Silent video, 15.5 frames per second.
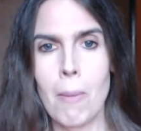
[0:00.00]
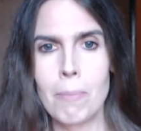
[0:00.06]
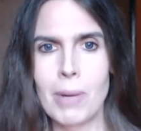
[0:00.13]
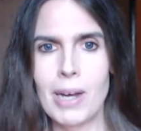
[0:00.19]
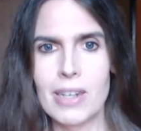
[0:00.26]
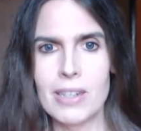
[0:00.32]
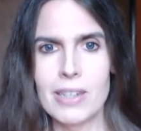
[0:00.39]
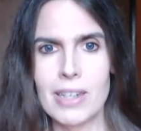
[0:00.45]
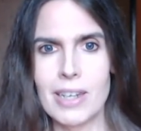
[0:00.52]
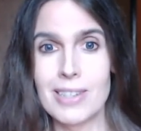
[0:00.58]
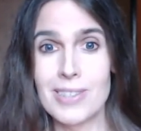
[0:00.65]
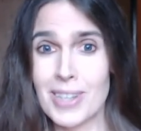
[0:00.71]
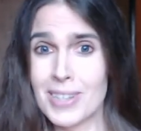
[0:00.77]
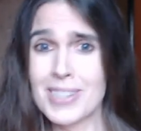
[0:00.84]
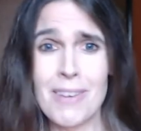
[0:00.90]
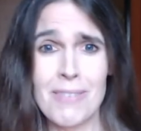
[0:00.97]
But
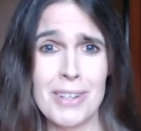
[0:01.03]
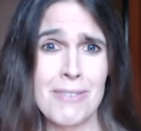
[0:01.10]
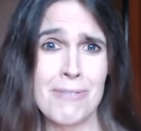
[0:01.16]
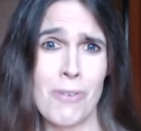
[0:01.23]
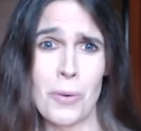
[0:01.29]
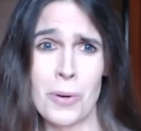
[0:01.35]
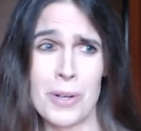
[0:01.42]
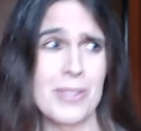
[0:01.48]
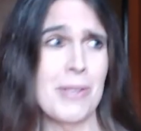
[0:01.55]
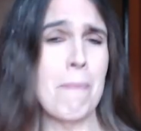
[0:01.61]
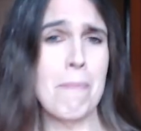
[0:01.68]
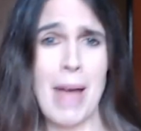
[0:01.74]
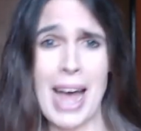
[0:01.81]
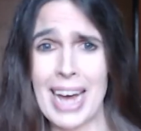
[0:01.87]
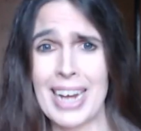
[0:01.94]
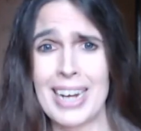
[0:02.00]
674 isn't
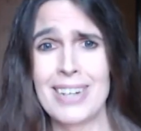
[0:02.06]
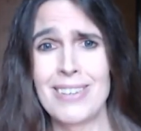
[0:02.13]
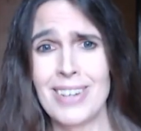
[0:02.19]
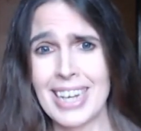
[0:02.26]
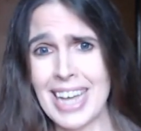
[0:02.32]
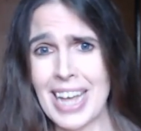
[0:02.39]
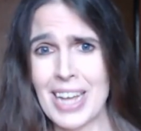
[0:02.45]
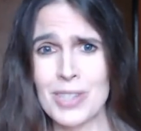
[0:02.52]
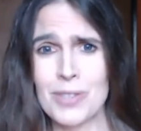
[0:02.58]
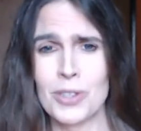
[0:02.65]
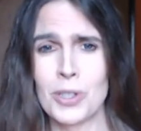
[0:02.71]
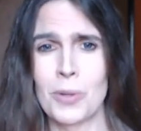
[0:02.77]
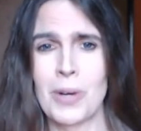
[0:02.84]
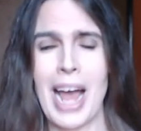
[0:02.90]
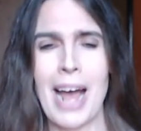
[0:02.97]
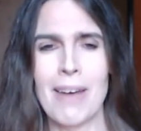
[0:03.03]
bad, I guess, for
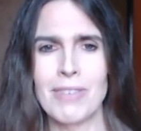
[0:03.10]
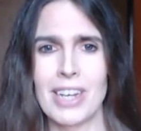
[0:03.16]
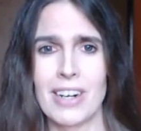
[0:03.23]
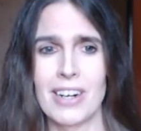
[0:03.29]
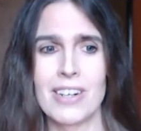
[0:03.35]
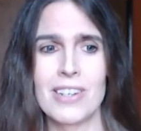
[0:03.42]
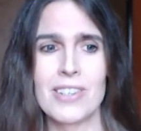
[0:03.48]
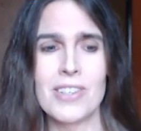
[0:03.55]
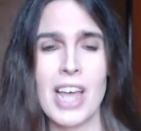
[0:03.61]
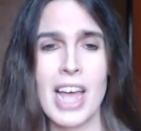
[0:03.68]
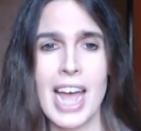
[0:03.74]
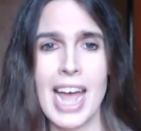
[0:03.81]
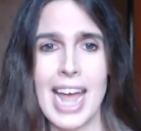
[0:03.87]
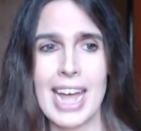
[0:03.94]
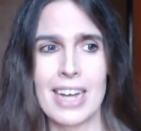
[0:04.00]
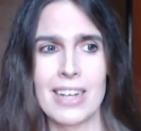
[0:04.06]
two and a half years.
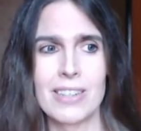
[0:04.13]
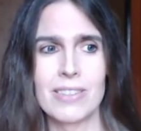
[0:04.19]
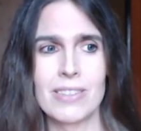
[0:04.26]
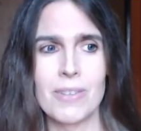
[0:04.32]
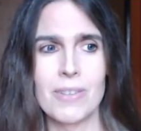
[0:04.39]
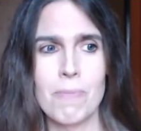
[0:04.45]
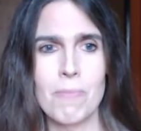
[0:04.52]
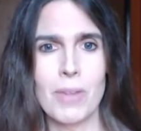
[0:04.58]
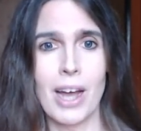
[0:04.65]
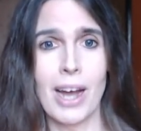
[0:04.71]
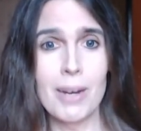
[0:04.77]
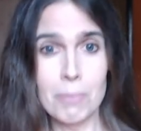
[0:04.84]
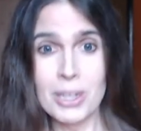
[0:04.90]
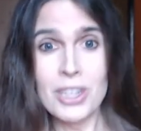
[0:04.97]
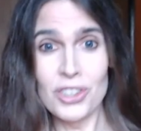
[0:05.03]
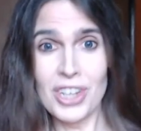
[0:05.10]
And I
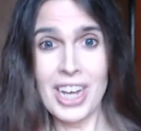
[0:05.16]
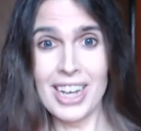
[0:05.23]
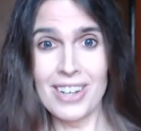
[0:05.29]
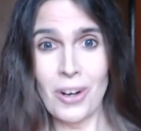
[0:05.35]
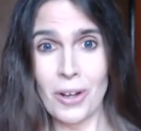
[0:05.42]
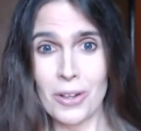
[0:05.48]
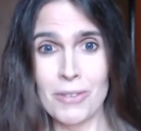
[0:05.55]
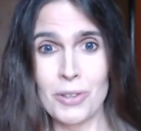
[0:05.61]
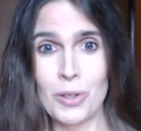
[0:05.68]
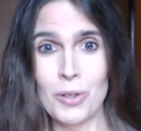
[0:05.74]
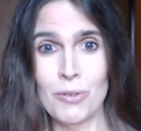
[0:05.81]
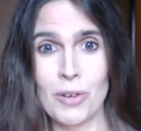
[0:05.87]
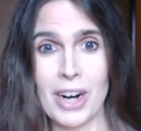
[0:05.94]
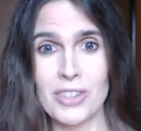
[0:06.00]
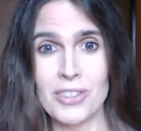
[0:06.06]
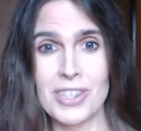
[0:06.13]
appreciate all of you
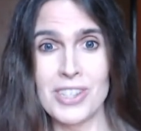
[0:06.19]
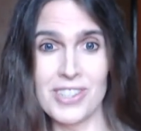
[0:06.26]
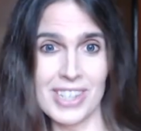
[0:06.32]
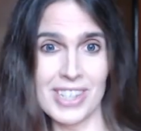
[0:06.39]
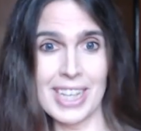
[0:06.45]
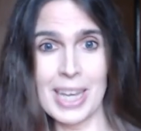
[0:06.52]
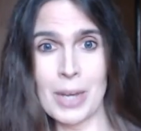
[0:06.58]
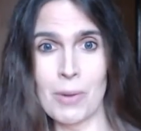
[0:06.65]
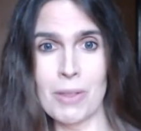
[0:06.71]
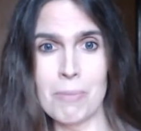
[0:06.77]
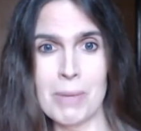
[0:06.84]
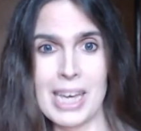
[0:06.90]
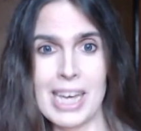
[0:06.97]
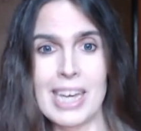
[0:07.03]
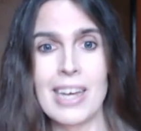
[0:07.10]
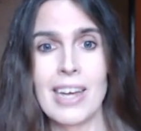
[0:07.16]
for actually sticking with
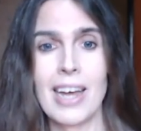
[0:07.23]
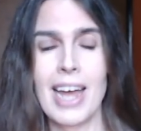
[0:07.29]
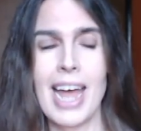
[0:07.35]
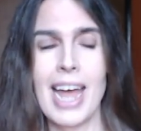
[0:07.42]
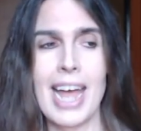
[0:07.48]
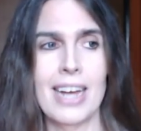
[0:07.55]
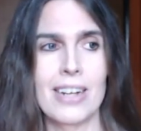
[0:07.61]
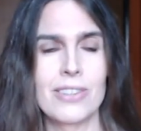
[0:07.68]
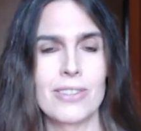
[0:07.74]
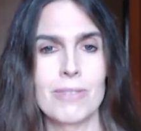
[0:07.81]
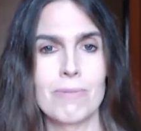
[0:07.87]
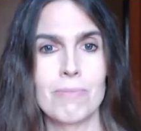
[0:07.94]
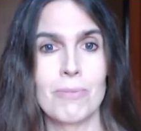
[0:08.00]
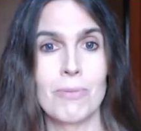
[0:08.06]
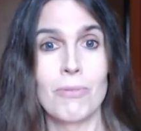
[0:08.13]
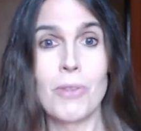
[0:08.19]
me. And
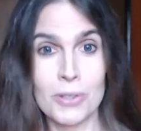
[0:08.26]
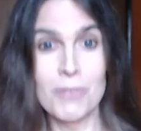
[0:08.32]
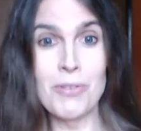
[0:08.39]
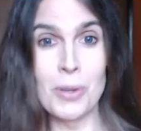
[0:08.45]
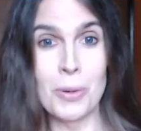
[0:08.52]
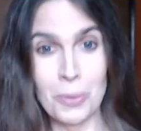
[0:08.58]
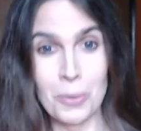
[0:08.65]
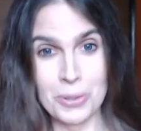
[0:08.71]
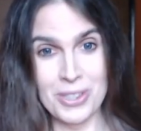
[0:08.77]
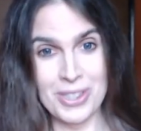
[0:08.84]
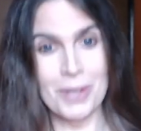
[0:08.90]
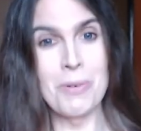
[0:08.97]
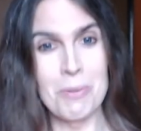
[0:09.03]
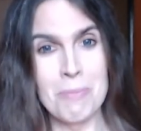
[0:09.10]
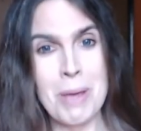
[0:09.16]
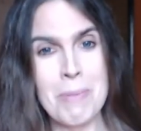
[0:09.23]
those of you who will stick
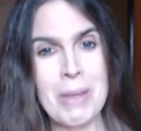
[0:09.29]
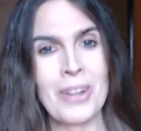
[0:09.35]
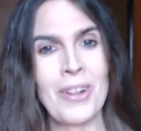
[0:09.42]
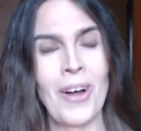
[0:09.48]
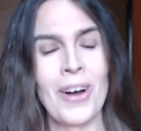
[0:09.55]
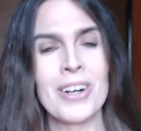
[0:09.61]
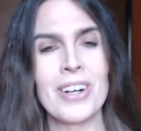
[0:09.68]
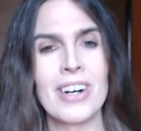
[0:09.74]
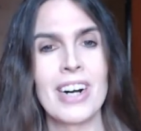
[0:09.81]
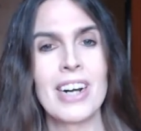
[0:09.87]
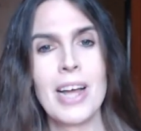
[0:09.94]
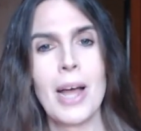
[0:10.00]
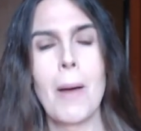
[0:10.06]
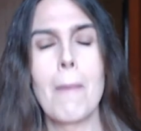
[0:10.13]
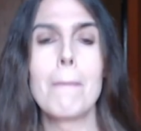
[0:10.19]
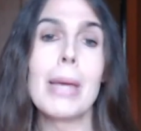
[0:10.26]
with me a bit longer,
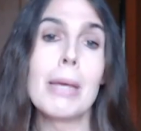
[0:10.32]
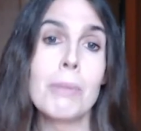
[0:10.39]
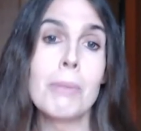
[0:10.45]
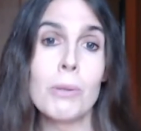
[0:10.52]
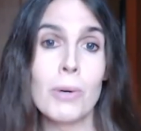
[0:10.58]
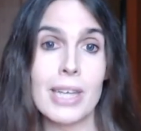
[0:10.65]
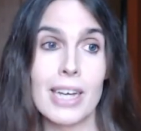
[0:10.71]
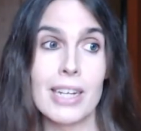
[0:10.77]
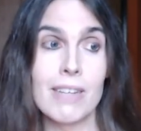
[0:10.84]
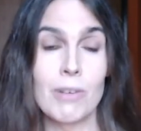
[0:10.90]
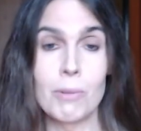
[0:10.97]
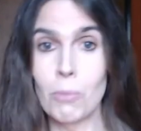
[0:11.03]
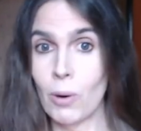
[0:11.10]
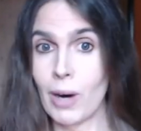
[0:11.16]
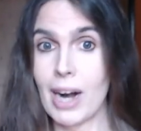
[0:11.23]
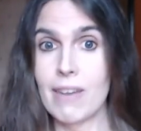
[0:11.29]
maybe we'll get
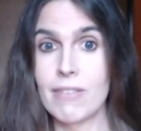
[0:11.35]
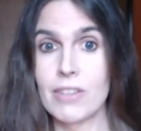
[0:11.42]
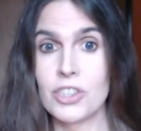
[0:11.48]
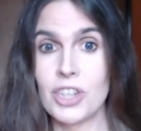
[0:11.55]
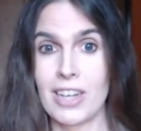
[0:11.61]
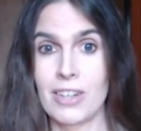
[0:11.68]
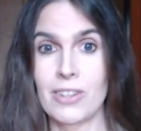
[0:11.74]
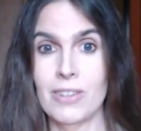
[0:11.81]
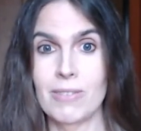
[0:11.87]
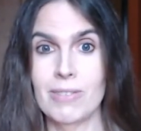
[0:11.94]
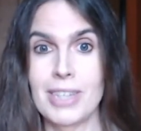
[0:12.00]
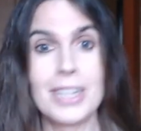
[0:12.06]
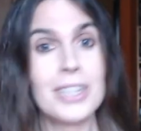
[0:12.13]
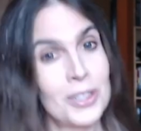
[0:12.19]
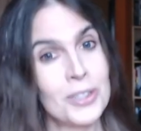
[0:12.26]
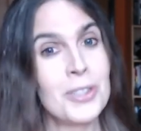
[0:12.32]
even more out of the channel.
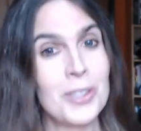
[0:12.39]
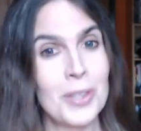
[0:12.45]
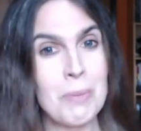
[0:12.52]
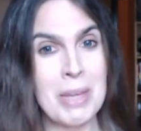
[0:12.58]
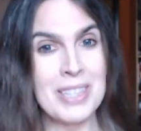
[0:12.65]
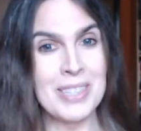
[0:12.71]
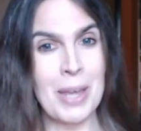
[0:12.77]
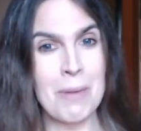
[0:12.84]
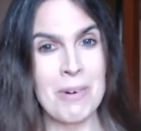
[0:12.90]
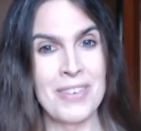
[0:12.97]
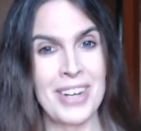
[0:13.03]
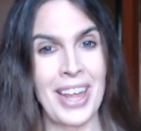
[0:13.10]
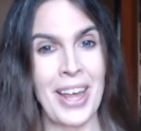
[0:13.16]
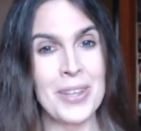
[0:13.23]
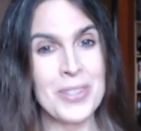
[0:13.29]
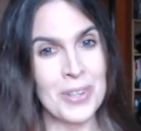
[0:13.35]
In addition to the Beat Saber
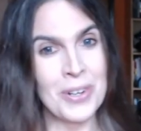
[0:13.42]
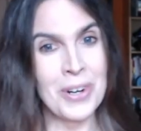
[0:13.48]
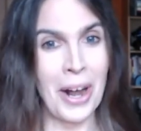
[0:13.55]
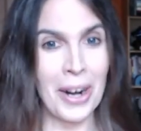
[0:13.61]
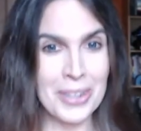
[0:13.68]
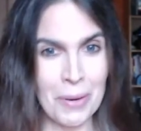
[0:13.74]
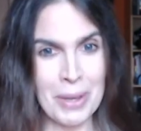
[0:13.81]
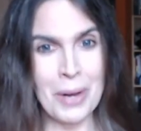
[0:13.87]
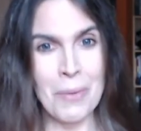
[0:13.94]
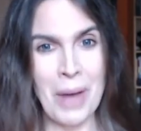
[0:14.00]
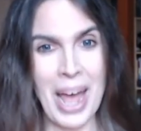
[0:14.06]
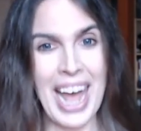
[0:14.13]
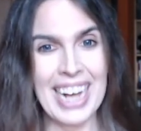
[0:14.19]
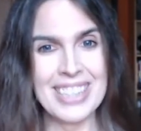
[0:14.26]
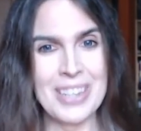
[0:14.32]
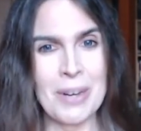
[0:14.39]
videos, they're not going
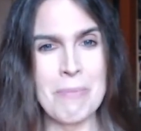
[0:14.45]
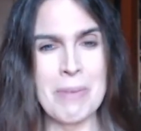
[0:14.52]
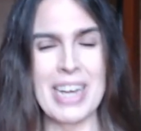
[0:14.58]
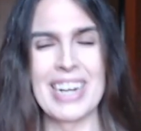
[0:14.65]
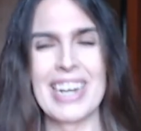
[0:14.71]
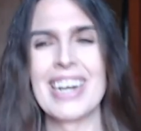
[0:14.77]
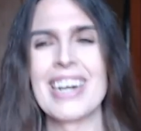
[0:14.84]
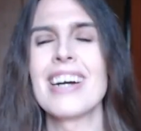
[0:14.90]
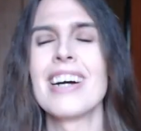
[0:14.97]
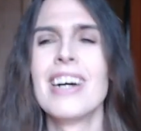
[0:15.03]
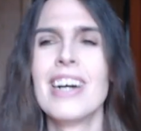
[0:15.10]
away, don't panic.